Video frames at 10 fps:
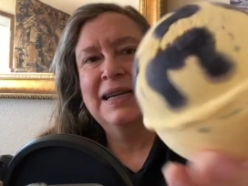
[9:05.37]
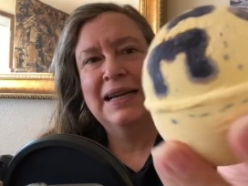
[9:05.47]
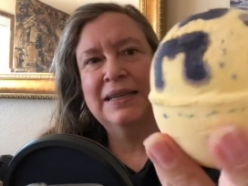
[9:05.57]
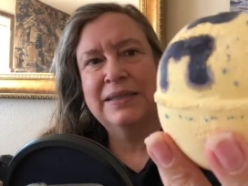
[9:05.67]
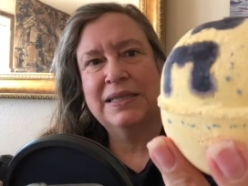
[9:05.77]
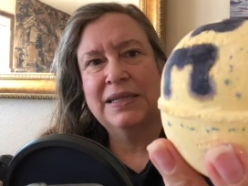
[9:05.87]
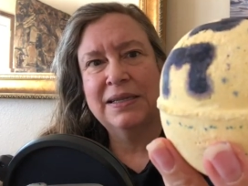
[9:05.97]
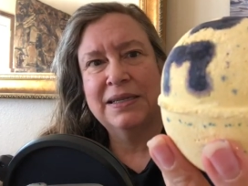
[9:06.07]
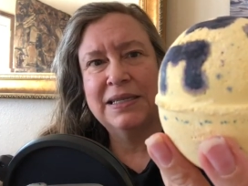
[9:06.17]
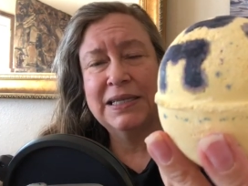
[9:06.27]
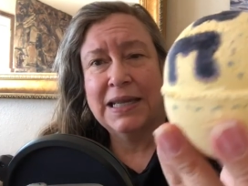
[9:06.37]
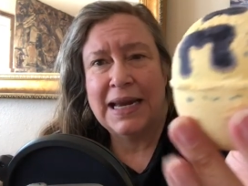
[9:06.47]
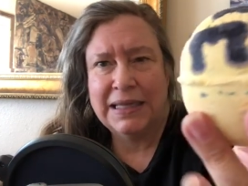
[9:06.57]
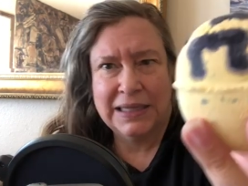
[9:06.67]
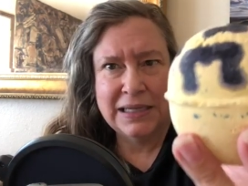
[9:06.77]
It's
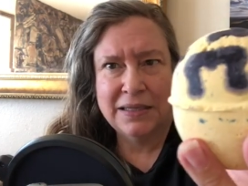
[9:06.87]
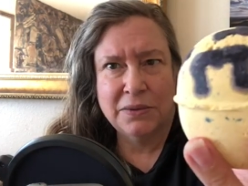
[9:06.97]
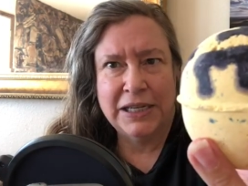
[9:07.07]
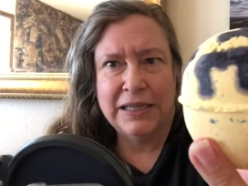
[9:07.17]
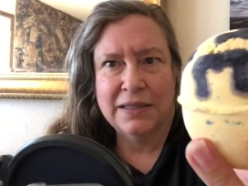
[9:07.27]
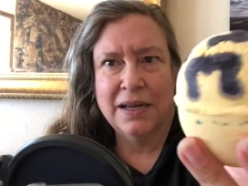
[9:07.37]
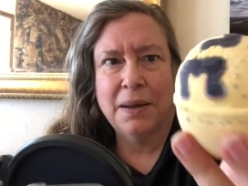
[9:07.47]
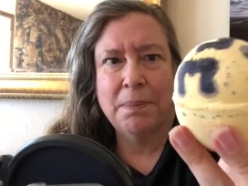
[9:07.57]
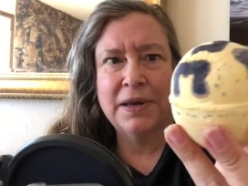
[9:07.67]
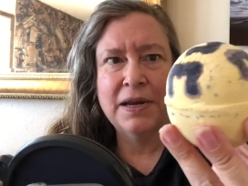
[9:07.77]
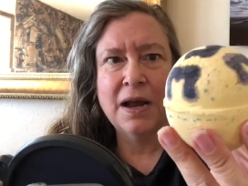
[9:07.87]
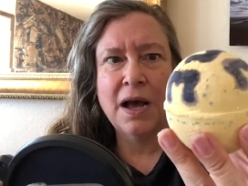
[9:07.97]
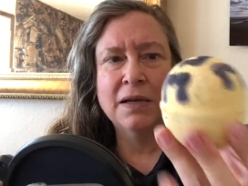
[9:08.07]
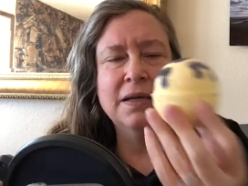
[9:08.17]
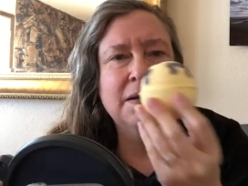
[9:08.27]
slightly sweet, but
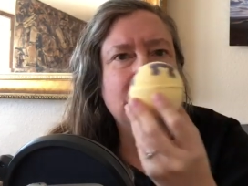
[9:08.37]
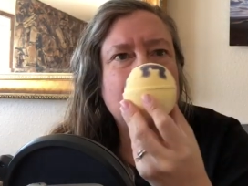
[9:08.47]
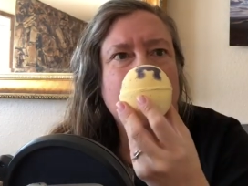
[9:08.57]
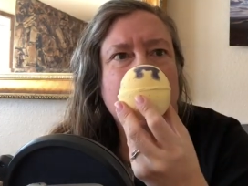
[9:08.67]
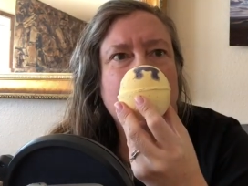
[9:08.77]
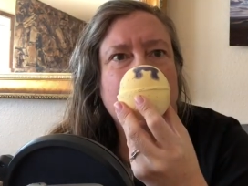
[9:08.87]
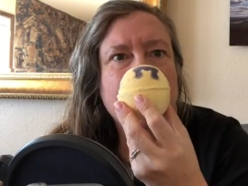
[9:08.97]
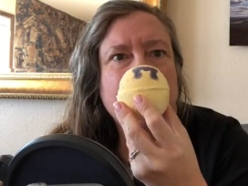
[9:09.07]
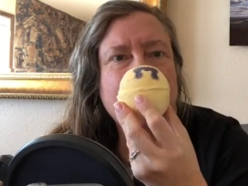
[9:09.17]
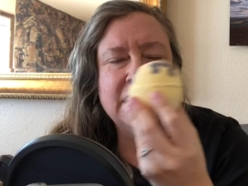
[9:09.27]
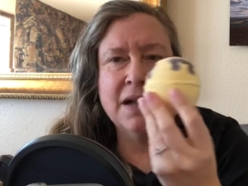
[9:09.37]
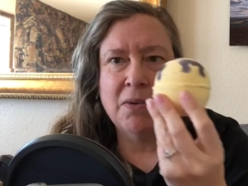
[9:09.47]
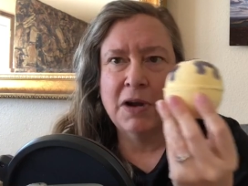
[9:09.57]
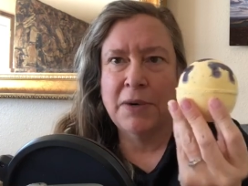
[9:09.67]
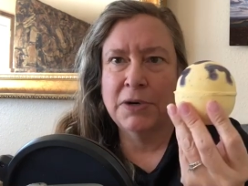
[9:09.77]
not, it's not
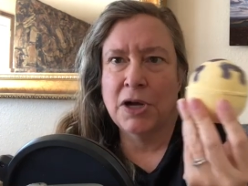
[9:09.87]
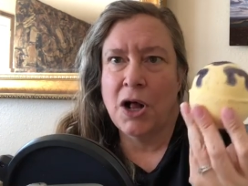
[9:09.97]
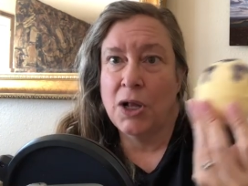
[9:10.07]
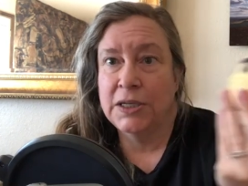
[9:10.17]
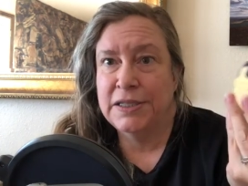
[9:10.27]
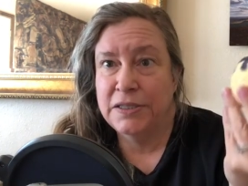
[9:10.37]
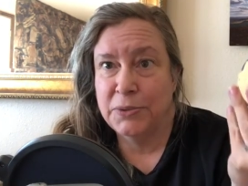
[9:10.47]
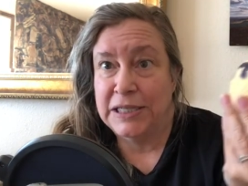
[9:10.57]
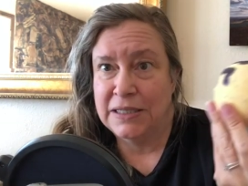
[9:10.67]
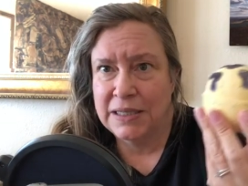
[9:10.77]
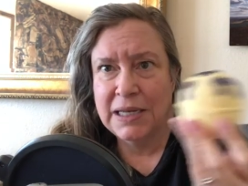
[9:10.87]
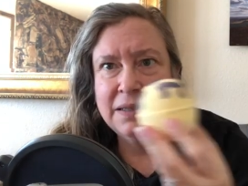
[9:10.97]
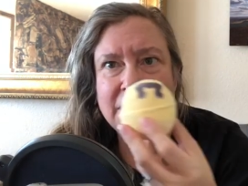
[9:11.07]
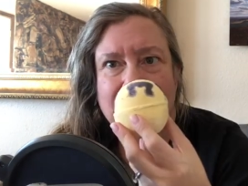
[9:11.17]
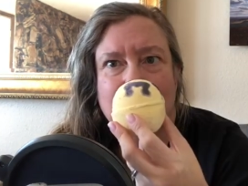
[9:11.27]
what I would call a sweet
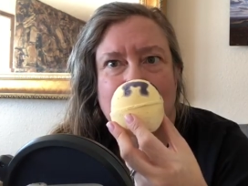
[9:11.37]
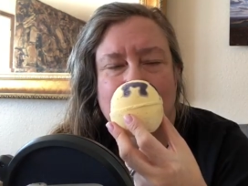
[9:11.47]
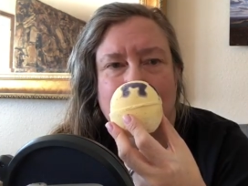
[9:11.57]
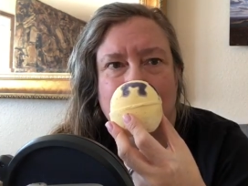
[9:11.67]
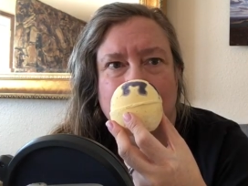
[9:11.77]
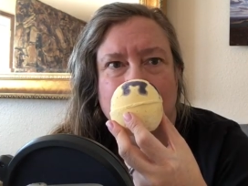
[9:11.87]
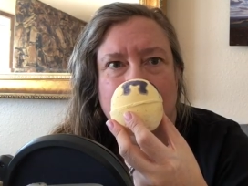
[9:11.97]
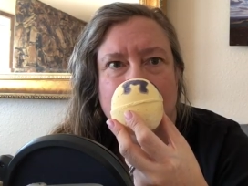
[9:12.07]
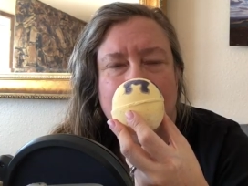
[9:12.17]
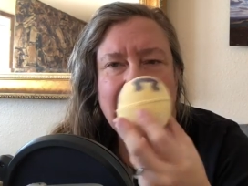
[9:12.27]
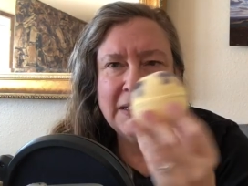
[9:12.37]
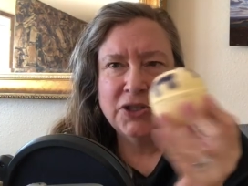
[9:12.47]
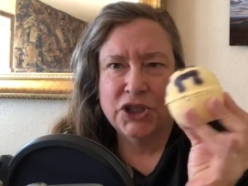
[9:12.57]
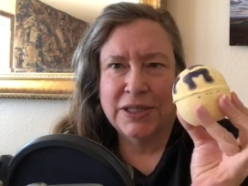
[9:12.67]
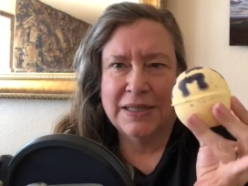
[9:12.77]
scent, but it has
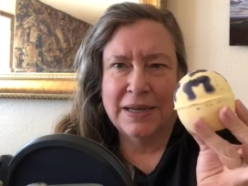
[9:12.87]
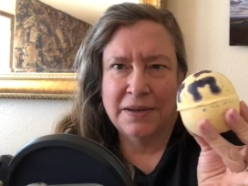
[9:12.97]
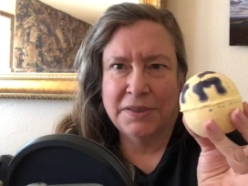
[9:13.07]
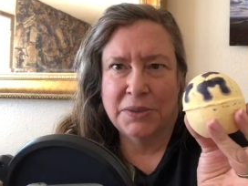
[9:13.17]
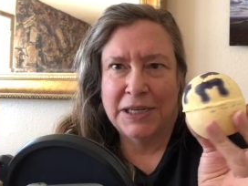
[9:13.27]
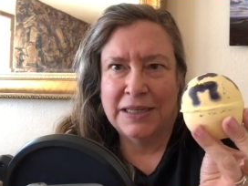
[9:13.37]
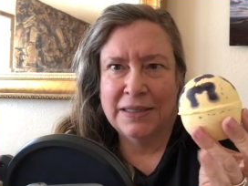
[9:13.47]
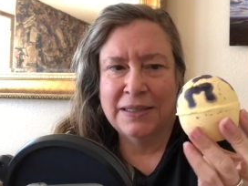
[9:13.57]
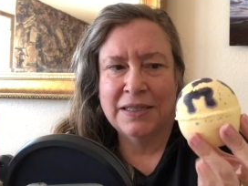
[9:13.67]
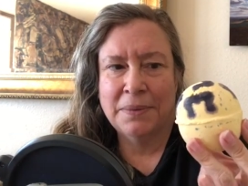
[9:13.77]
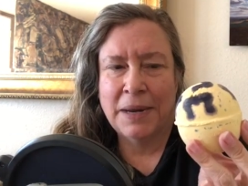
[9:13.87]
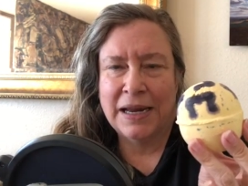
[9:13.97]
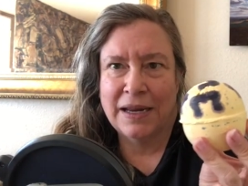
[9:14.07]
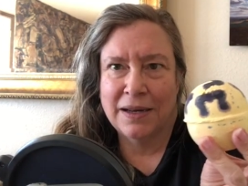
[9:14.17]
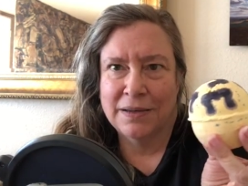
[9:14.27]
just enough sweetness to
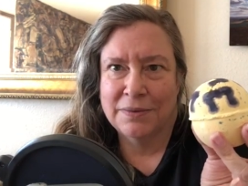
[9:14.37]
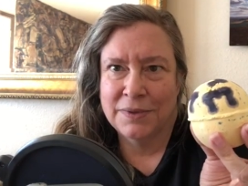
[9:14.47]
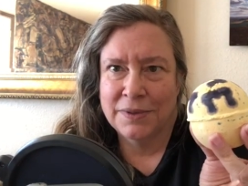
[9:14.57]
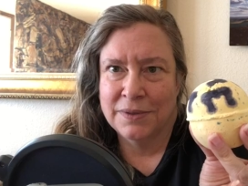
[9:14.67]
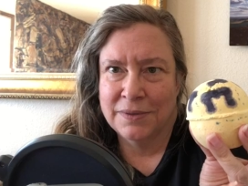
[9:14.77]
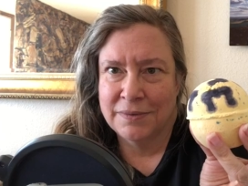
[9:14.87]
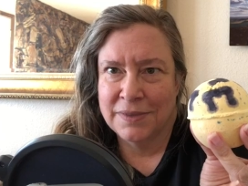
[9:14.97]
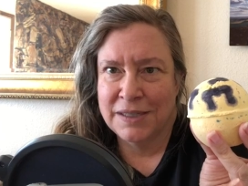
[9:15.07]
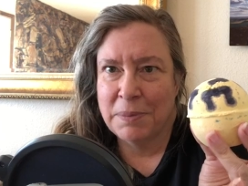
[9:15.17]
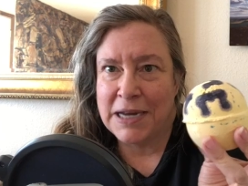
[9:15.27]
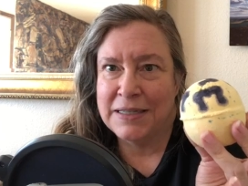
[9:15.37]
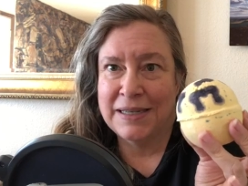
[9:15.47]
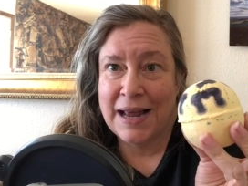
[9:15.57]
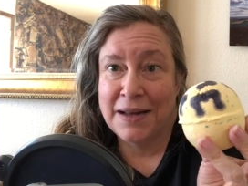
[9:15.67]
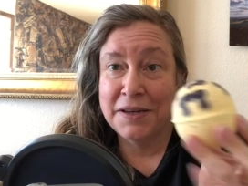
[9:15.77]
make it
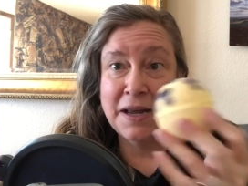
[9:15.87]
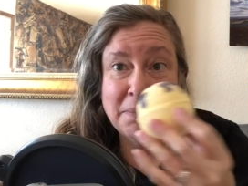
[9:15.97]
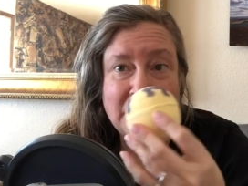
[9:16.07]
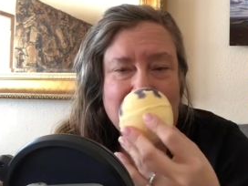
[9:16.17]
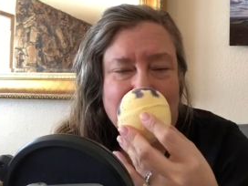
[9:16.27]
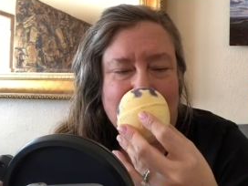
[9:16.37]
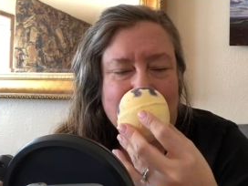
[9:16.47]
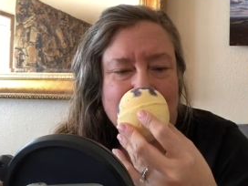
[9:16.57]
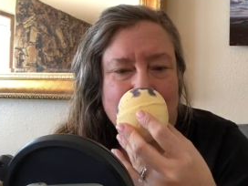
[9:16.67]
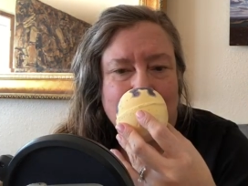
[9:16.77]
spicy and yummy scented.